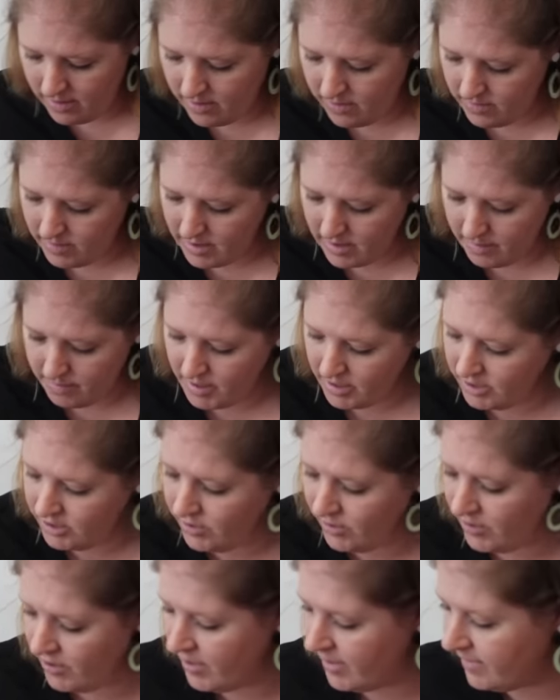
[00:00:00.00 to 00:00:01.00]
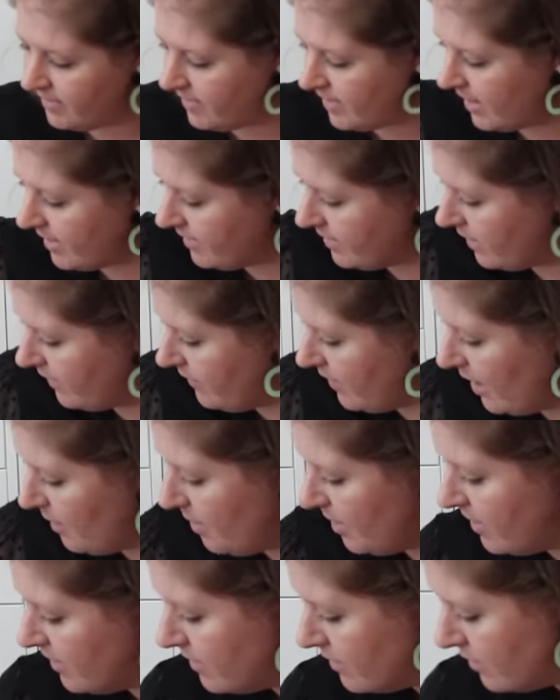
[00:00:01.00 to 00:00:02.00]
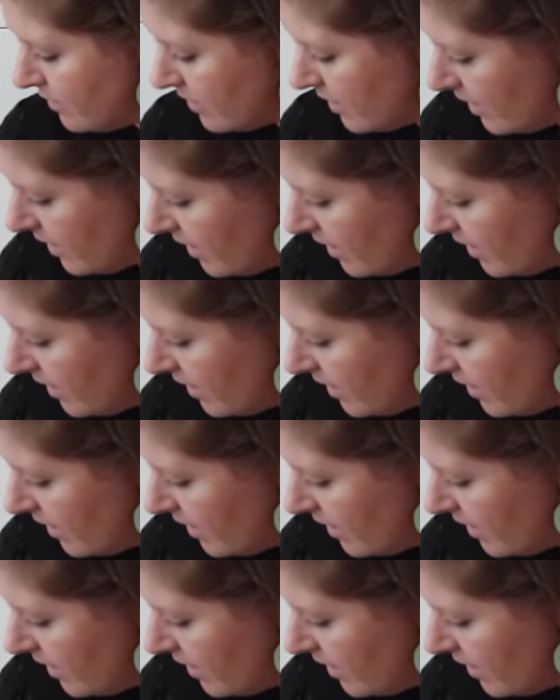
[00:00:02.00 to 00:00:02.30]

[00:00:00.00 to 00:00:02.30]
Hold on, I'm not showing you guys that stuff yet because there's